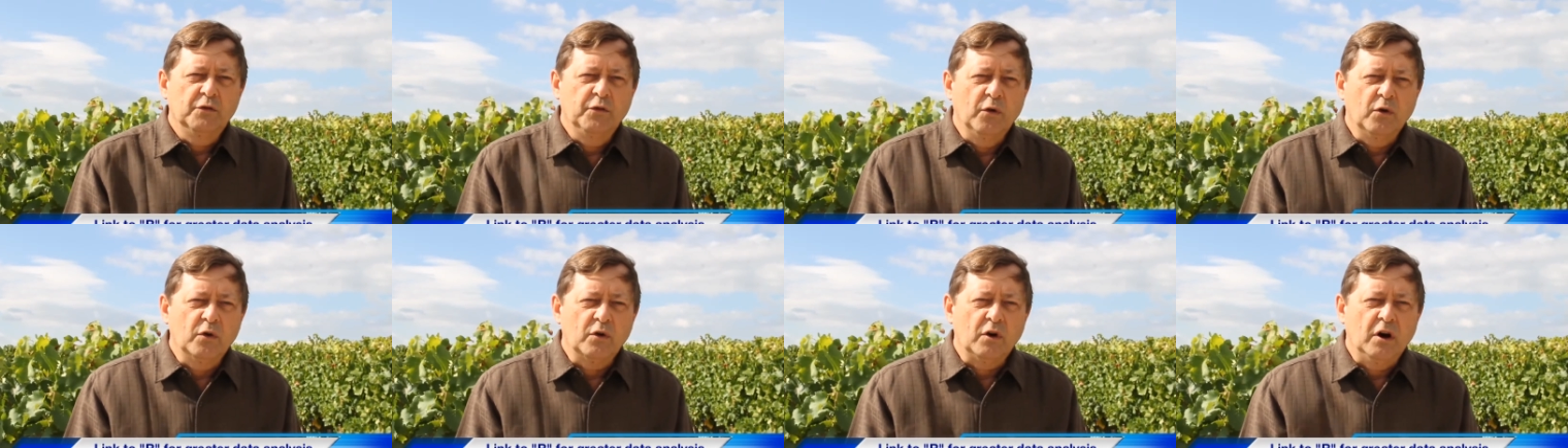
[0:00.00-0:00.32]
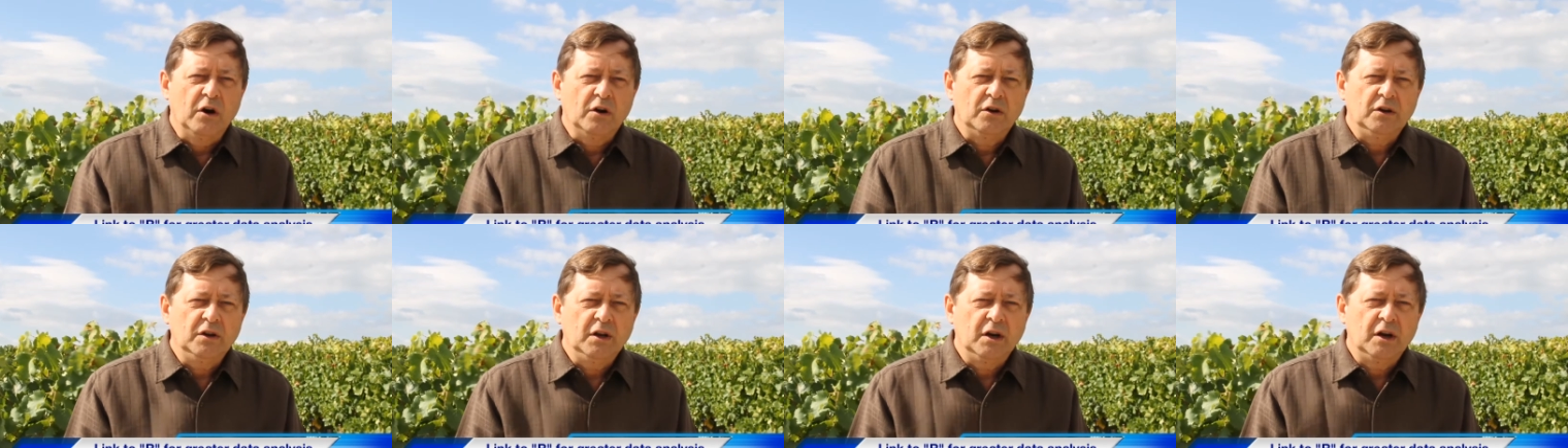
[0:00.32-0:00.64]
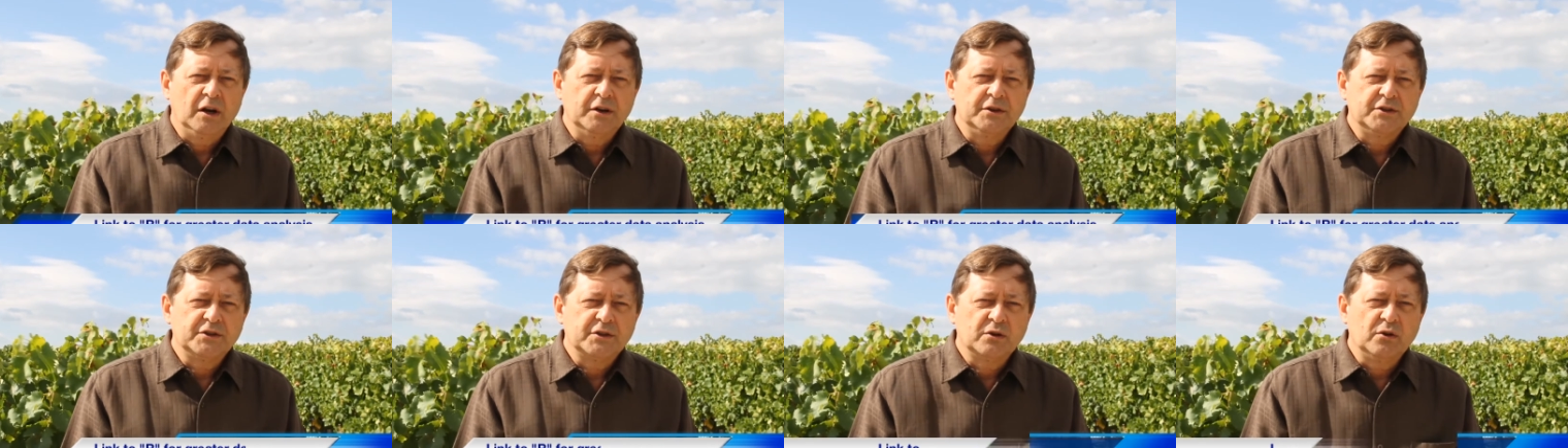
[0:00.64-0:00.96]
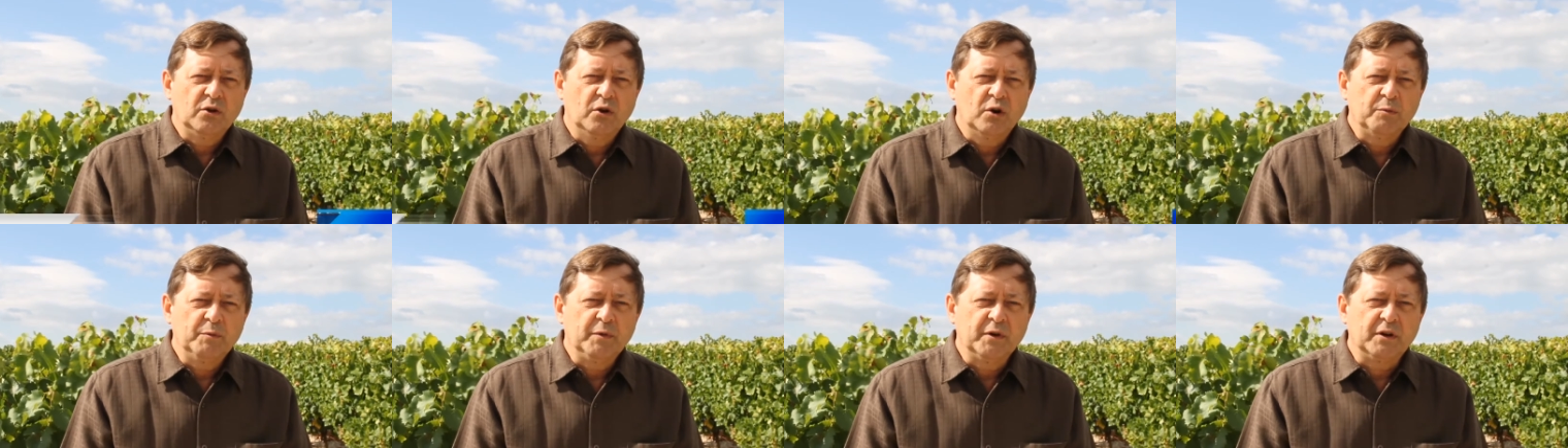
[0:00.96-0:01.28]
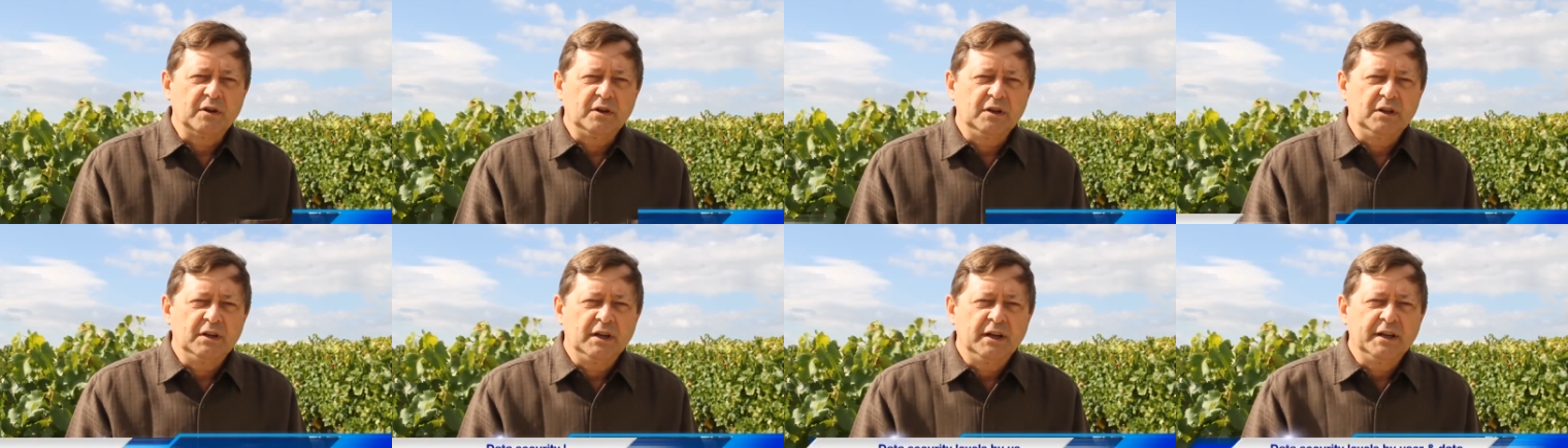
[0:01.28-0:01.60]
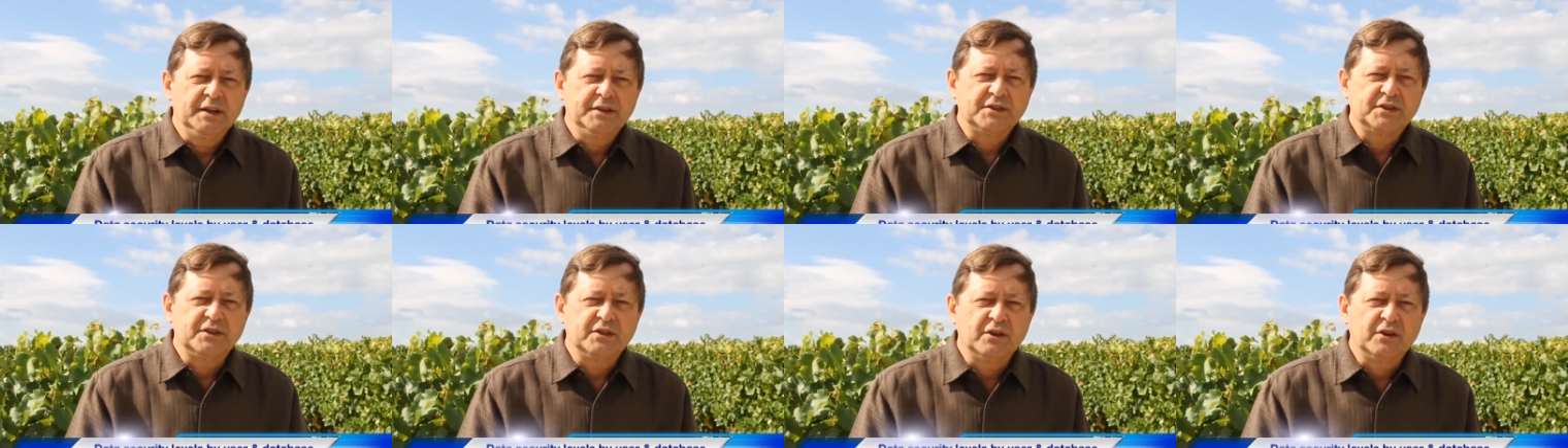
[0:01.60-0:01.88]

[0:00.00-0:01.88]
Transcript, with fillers: for our large corporate clients,